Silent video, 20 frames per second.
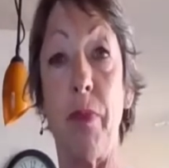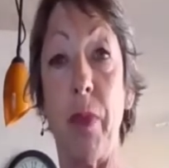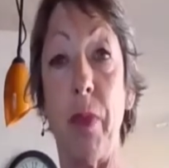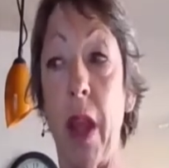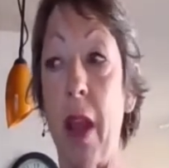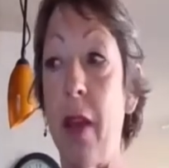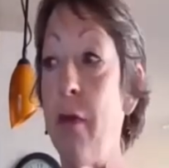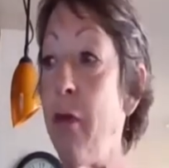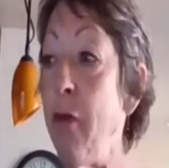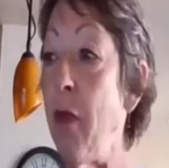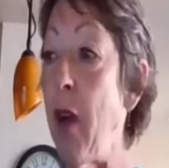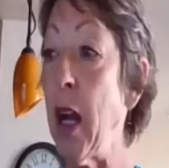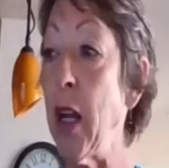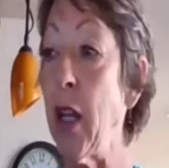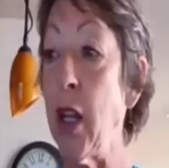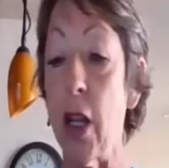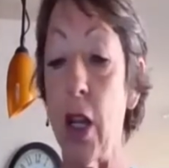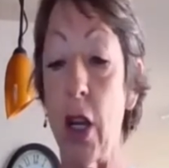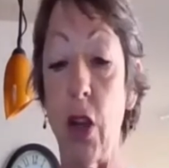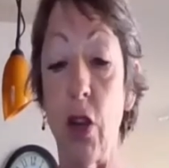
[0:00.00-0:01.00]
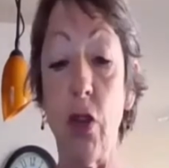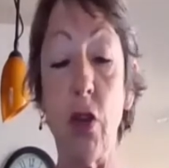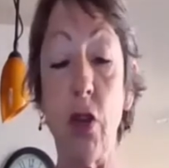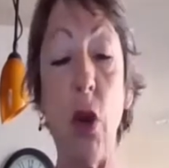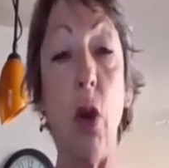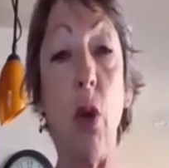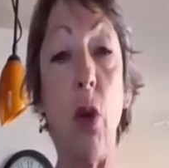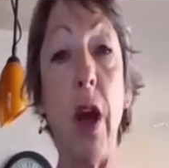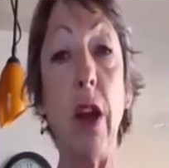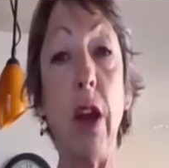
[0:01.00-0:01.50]
infected.
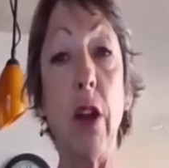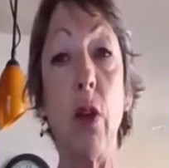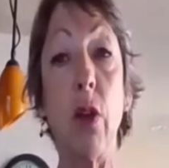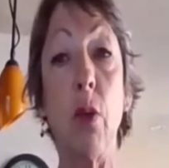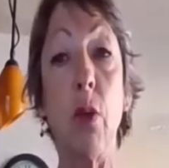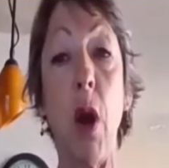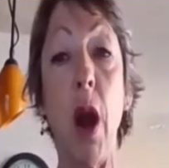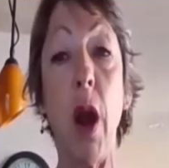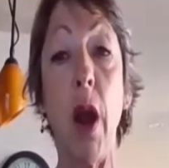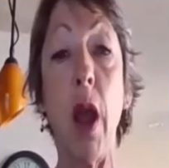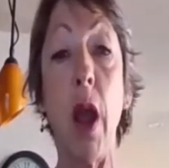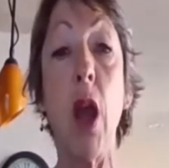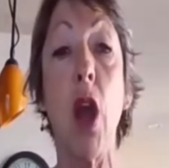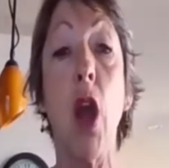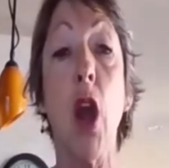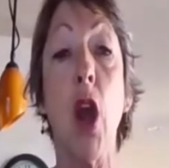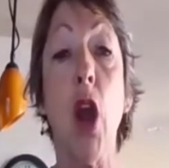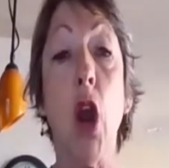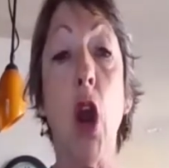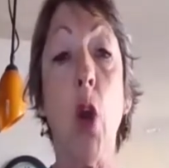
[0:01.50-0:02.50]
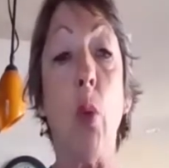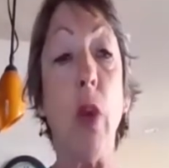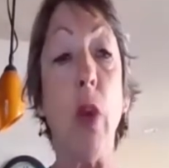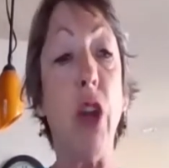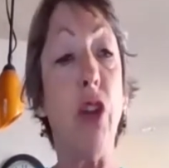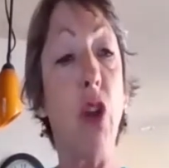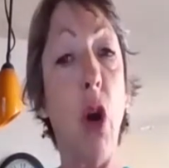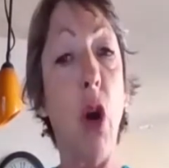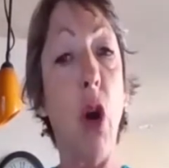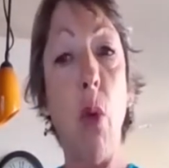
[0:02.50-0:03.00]
So that's why we
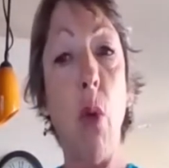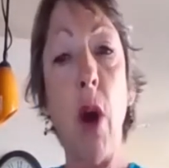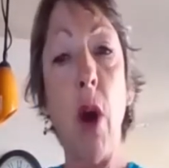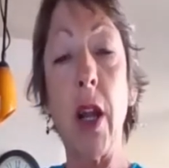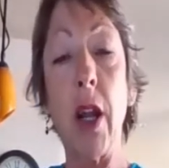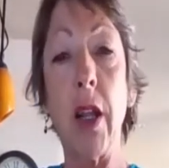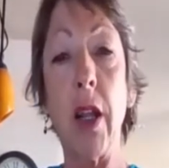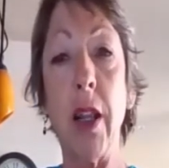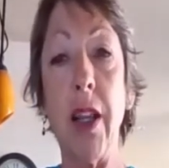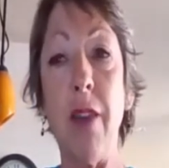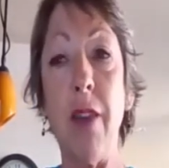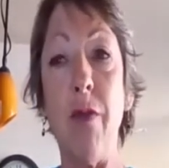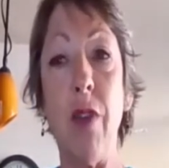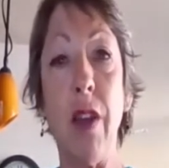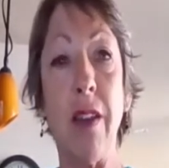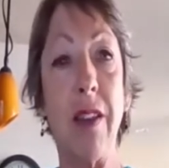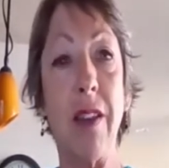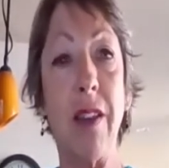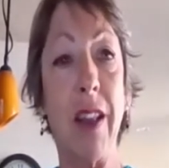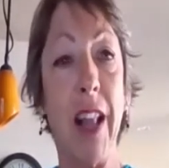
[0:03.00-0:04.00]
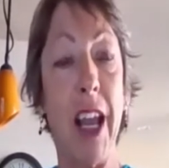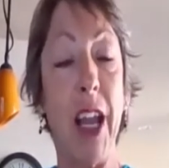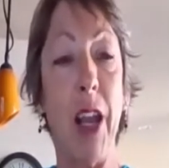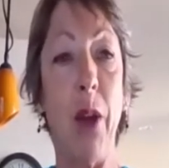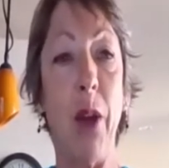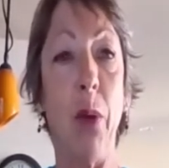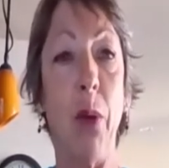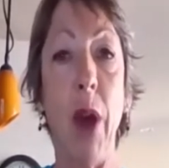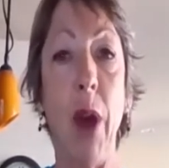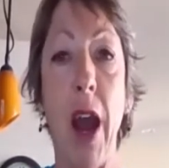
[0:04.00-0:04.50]
don't want to leave these laying
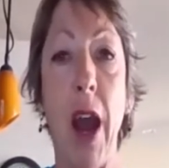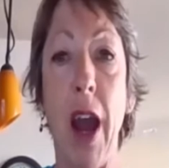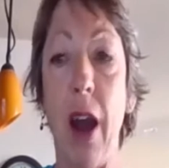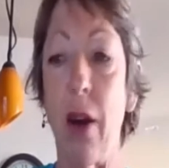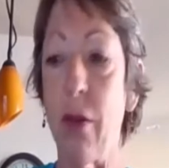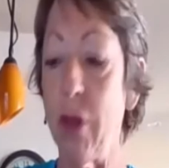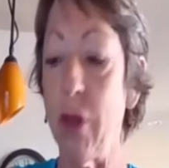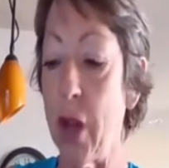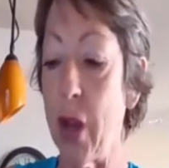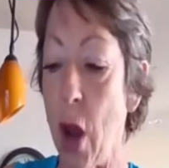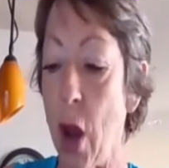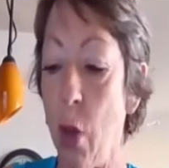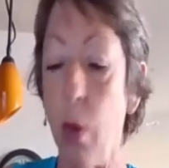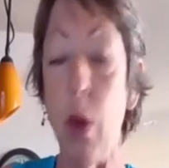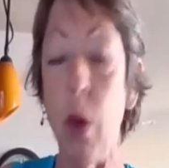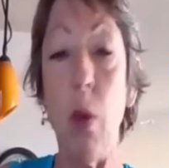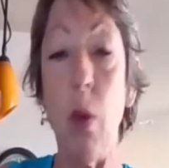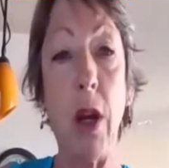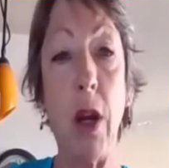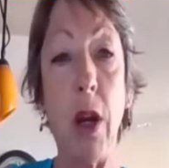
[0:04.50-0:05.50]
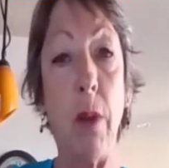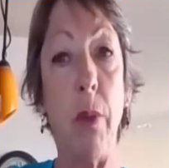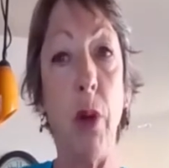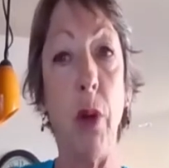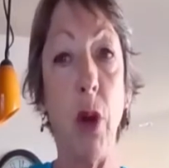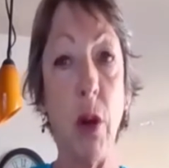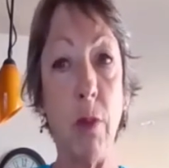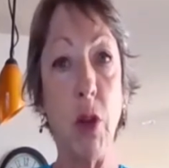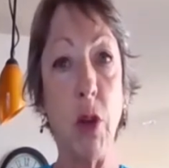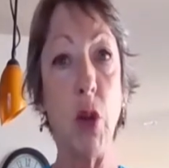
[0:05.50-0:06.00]
around. We want to put
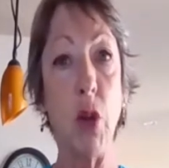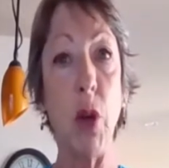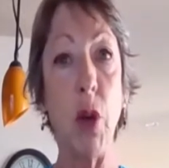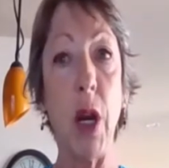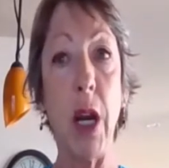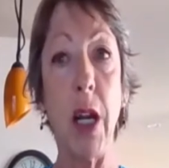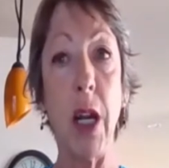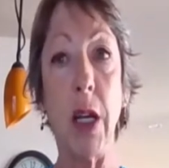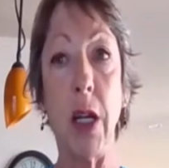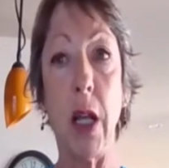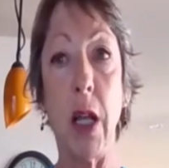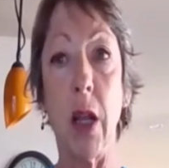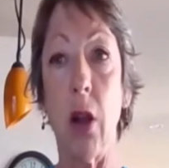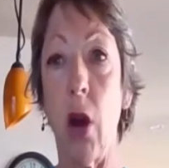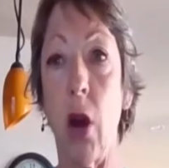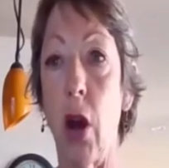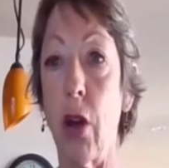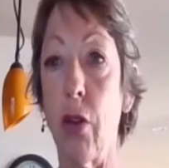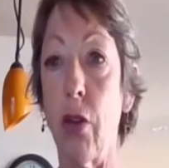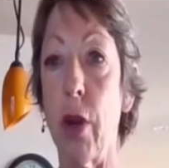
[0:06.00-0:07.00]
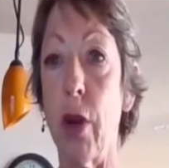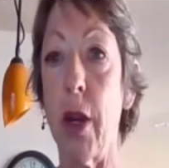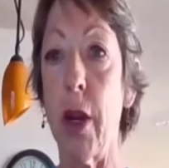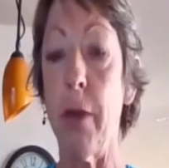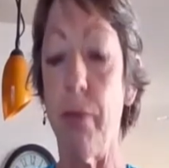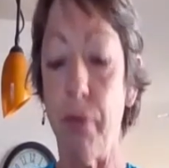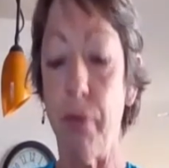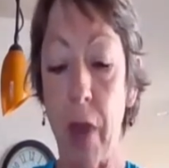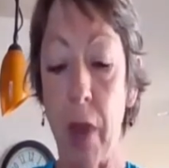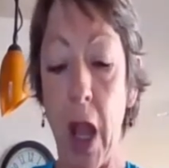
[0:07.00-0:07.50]
them straight into the laundry.
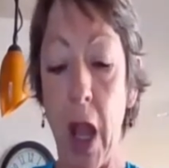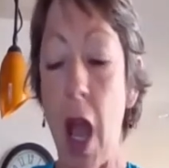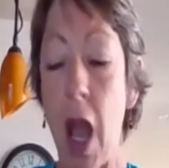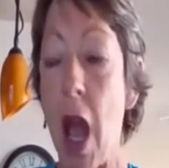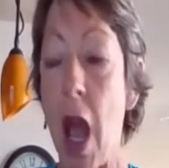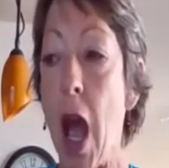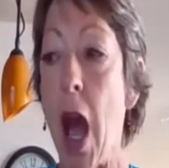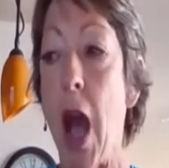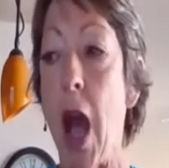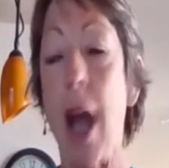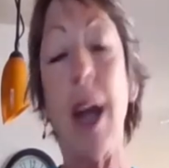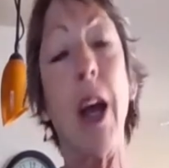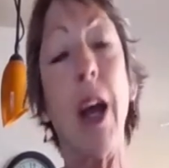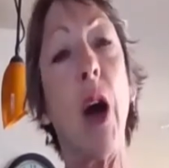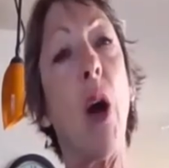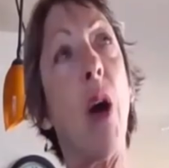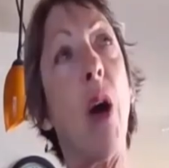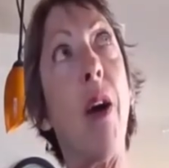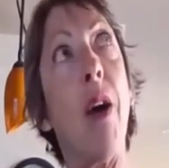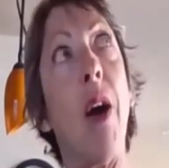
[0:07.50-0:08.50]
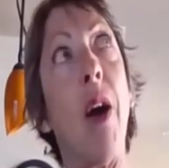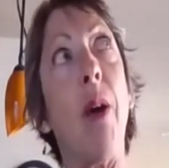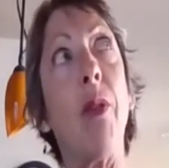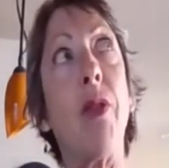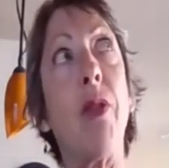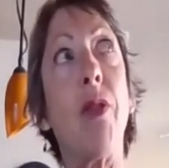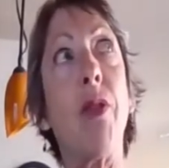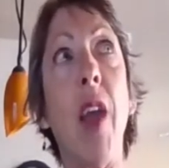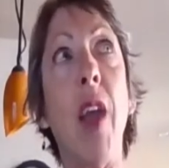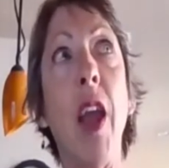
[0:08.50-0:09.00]

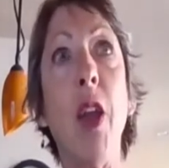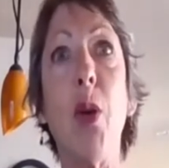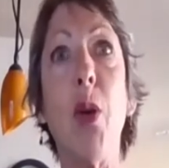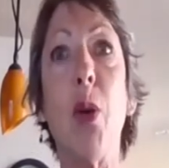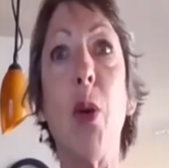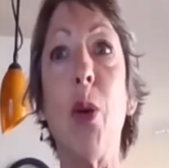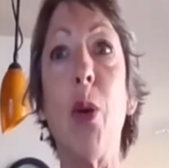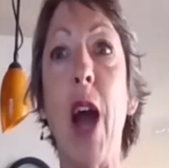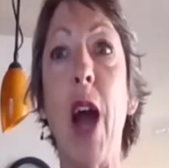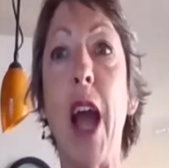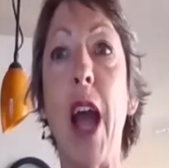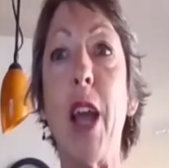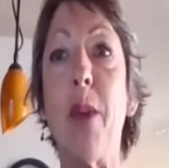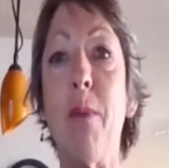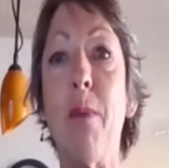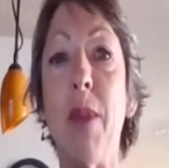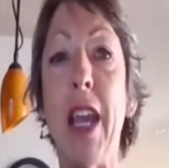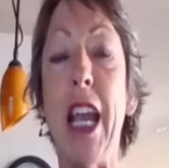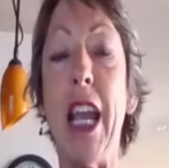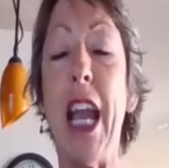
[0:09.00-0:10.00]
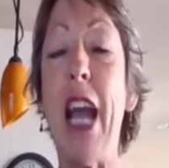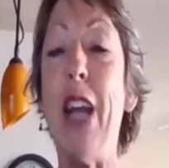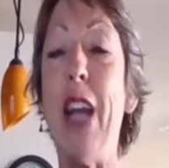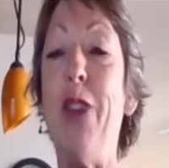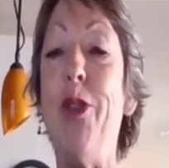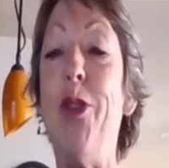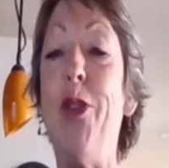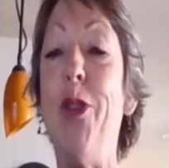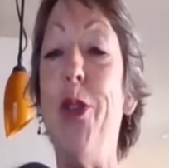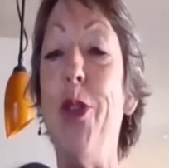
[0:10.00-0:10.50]
Say you're like me
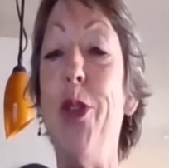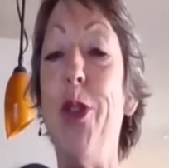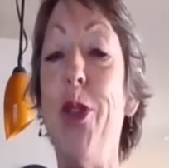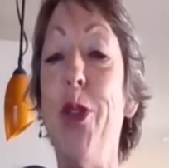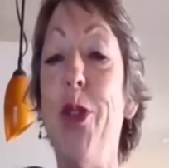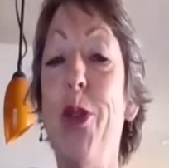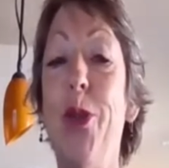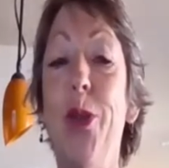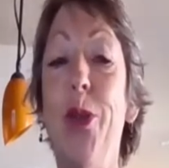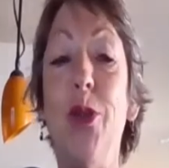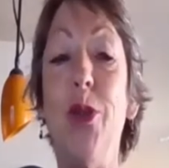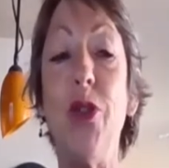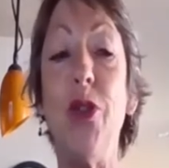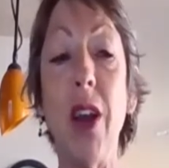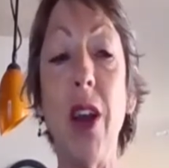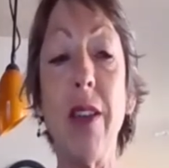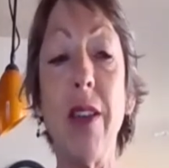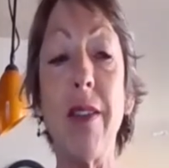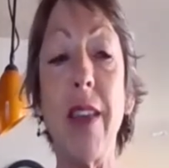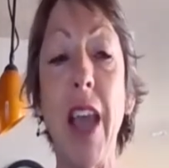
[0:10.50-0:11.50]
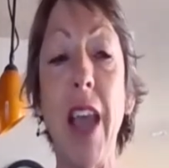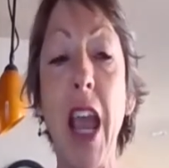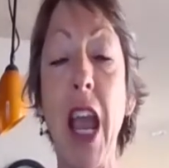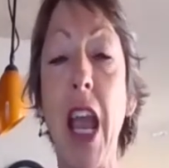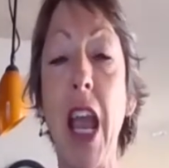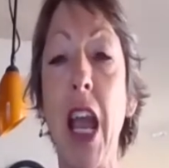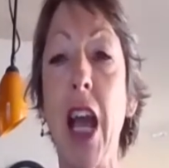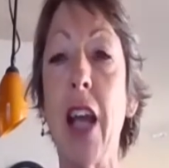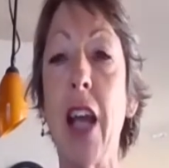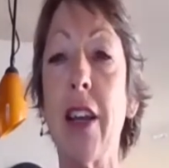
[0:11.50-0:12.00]
and you just
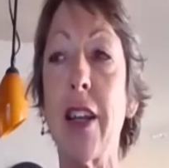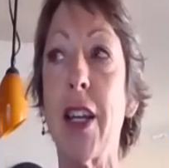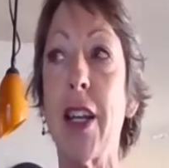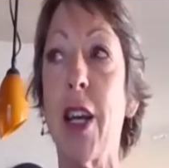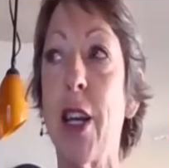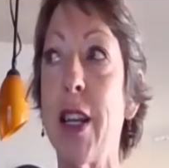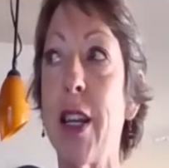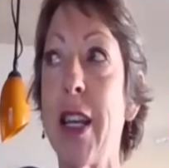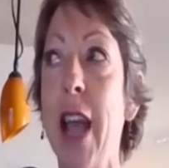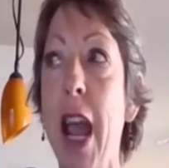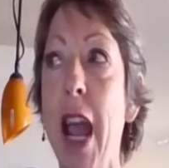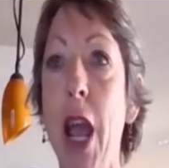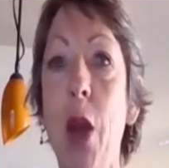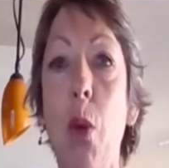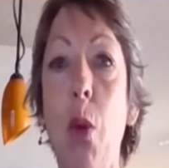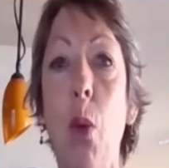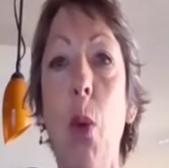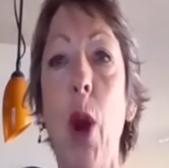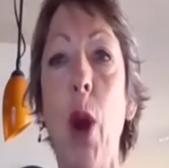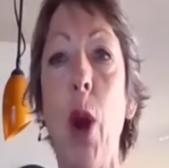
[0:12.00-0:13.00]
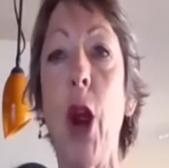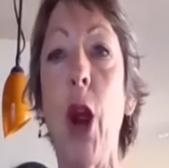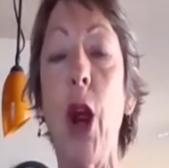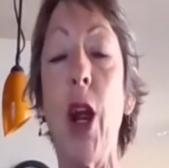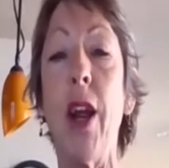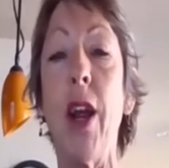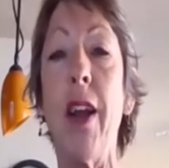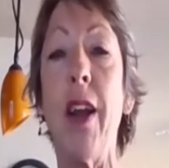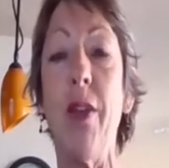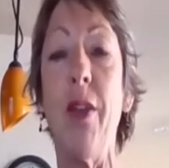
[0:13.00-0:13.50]
can't take
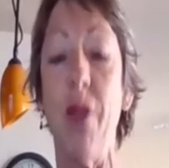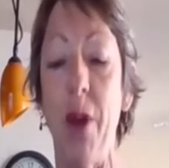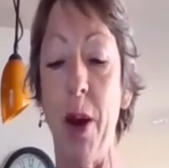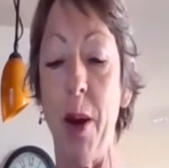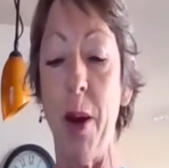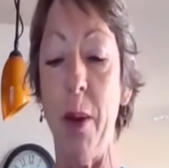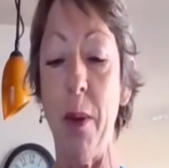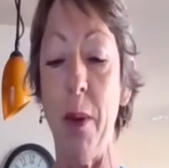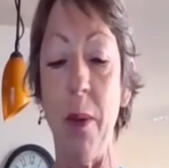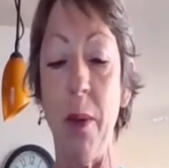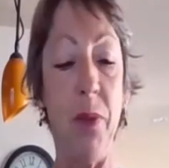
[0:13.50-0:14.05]
wearing the